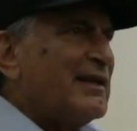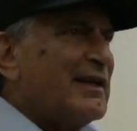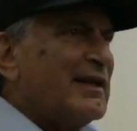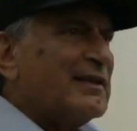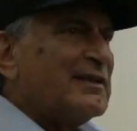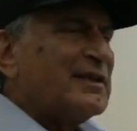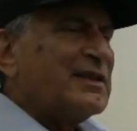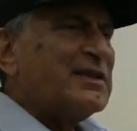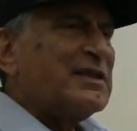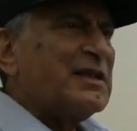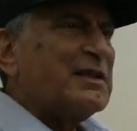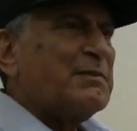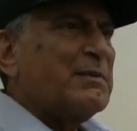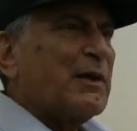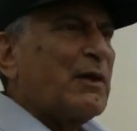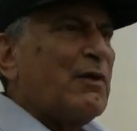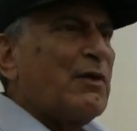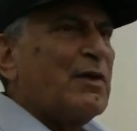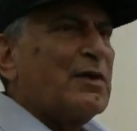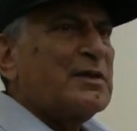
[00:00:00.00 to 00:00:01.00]
And this is
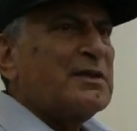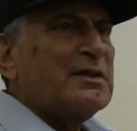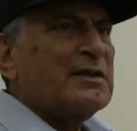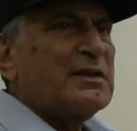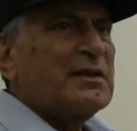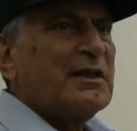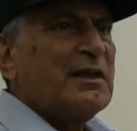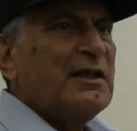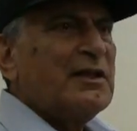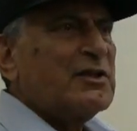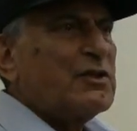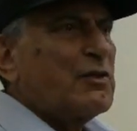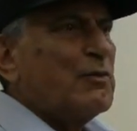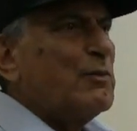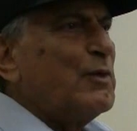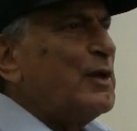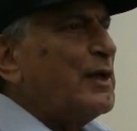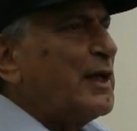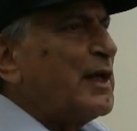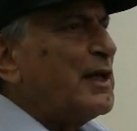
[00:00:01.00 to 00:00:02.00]
because he is
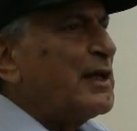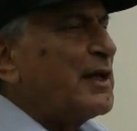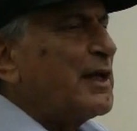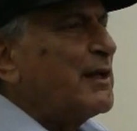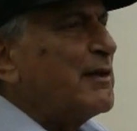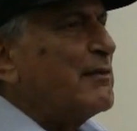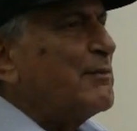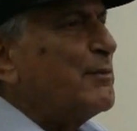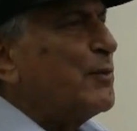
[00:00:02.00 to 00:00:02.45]
communicating